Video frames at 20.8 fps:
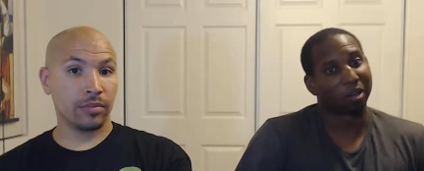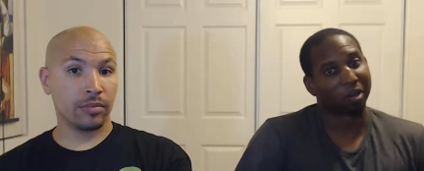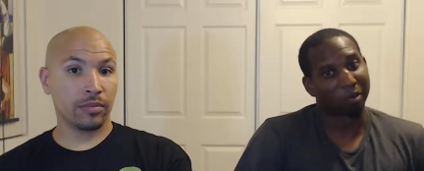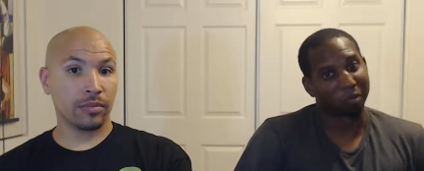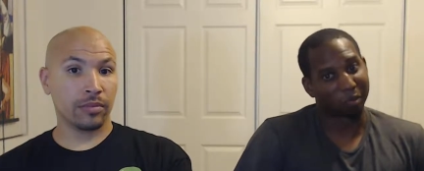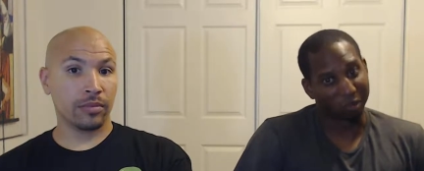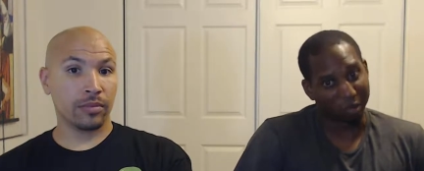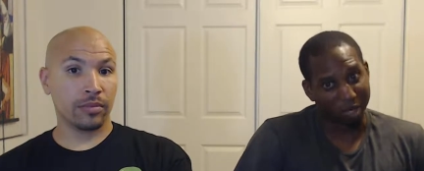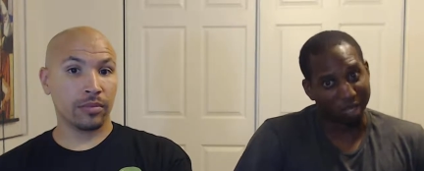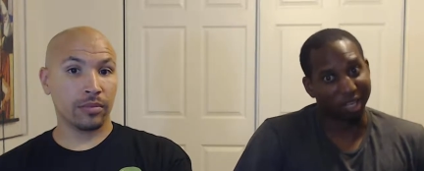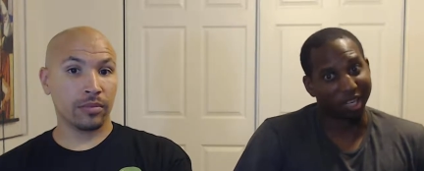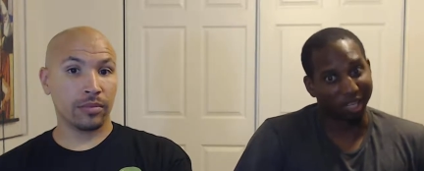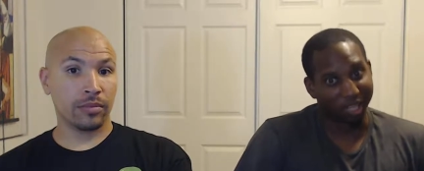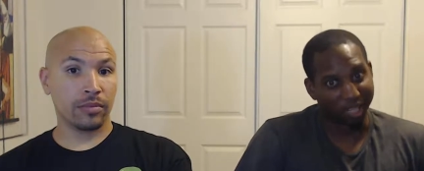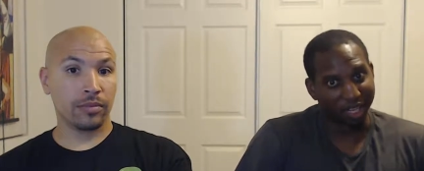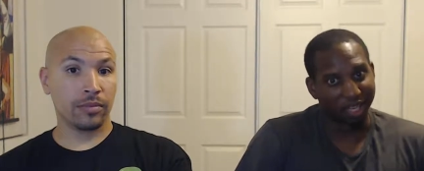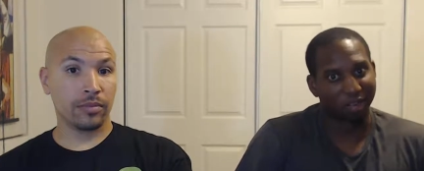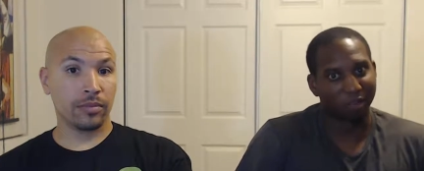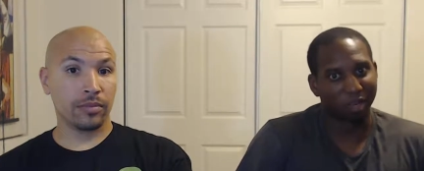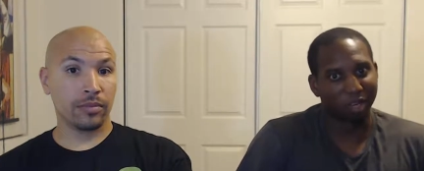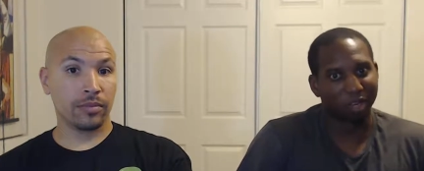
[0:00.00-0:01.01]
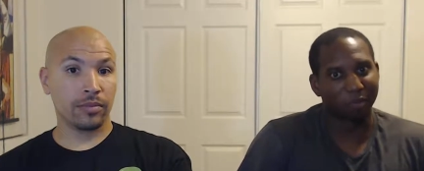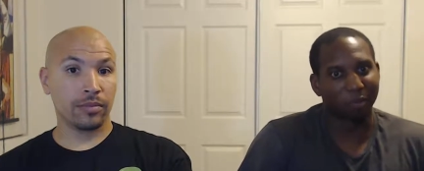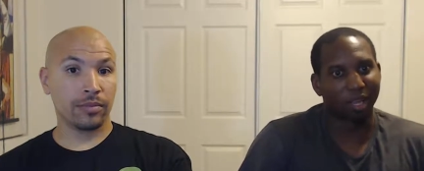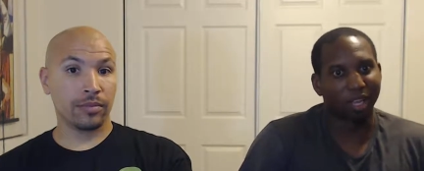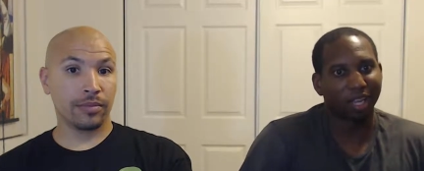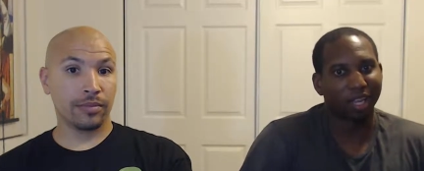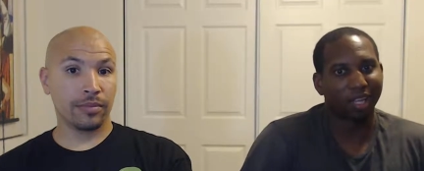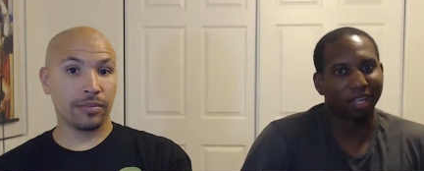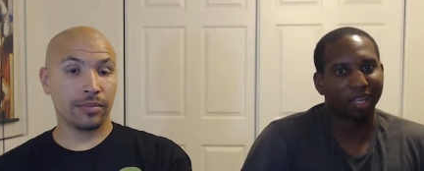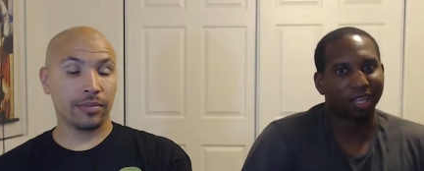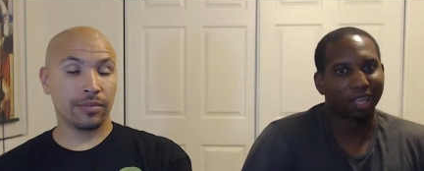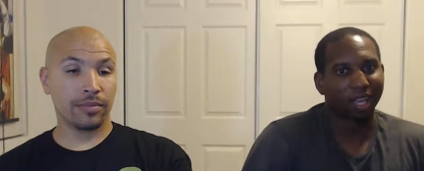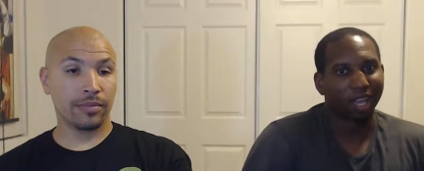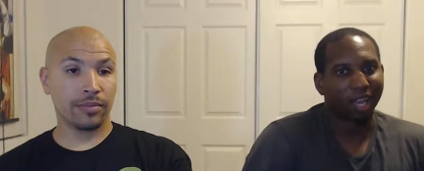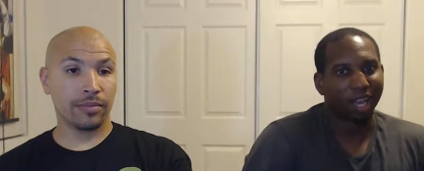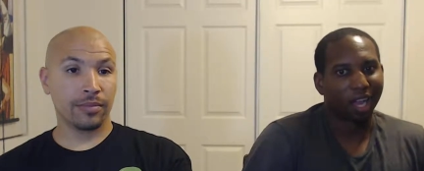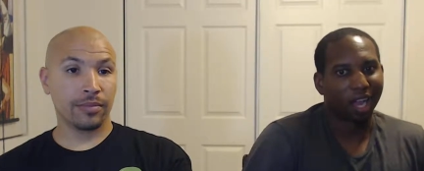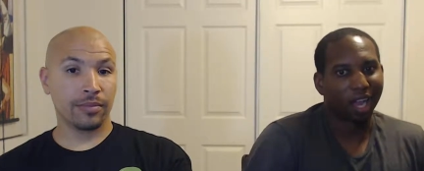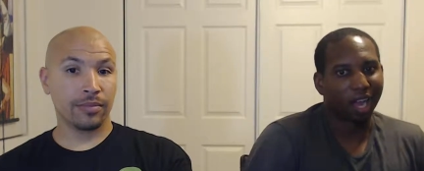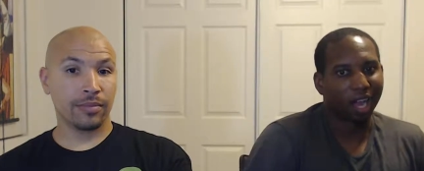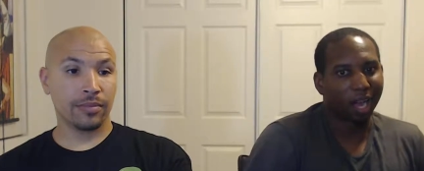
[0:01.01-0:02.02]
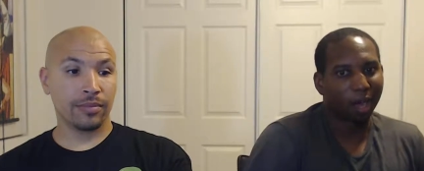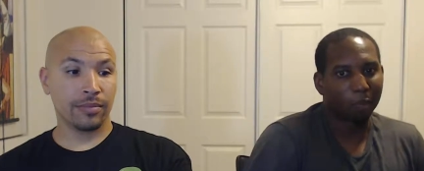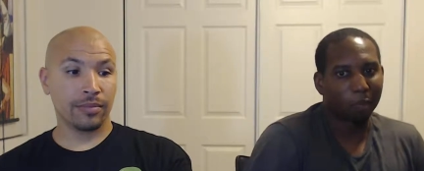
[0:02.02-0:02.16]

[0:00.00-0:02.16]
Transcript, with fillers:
Speaker 1: pretty good remake. Uh,